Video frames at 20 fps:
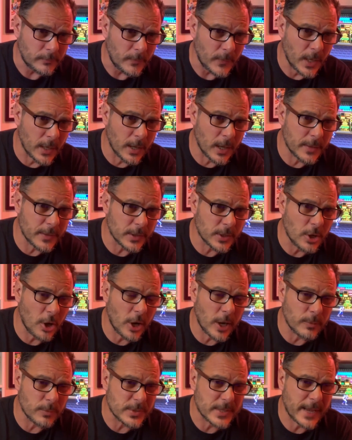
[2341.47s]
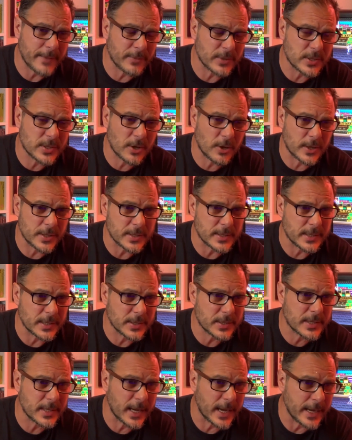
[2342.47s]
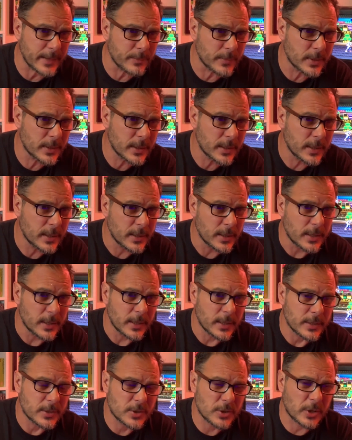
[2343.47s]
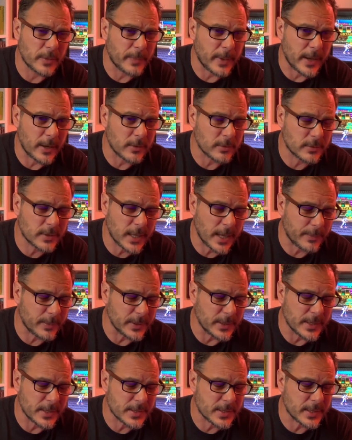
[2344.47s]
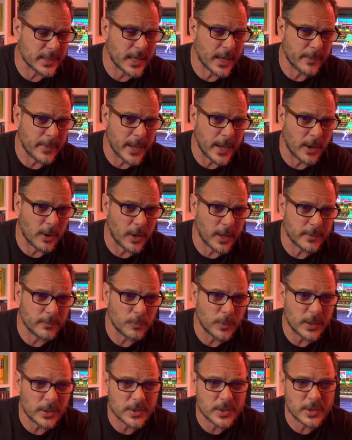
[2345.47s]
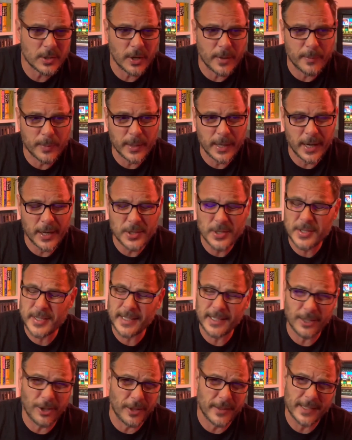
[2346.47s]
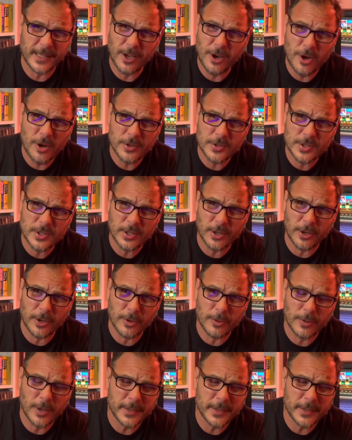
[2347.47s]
The guy was advertising this game. It took about a couple of years to come out, and when I started playing, I just didn't like the art style.